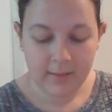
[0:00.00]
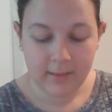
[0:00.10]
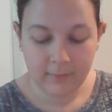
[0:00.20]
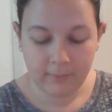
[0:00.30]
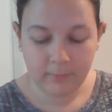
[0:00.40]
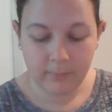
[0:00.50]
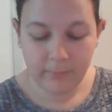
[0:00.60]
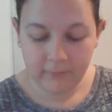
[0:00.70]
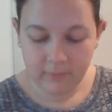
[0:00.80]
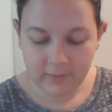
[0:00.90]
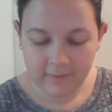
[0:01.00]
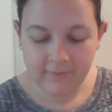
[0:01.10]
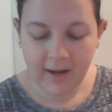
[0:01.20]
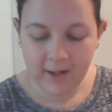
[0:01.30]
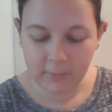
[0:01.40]
The the
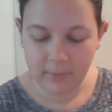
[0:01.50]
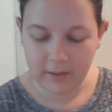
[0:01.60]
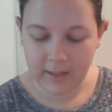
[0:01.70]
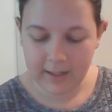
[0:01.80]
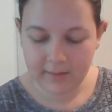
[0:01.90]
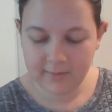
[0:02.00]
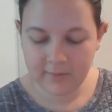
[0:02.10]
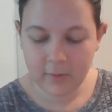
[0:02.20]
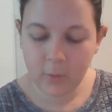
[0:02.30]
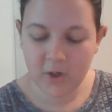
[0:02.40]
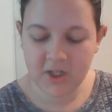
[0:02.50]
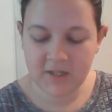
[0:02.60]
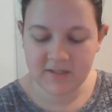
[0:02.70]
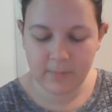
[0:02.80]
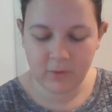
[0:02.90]
fire bug eyes. Was she
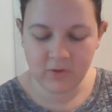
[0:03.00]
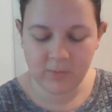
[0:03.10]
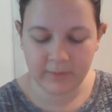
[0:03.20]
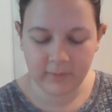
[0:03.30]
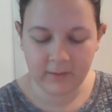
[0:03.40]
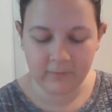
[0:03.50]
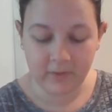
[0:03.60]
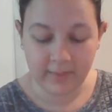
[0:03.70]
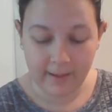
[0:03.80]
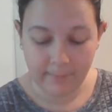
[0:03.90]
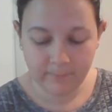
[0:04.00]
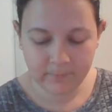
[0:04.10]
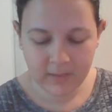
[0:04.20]
supposed to be looking for them?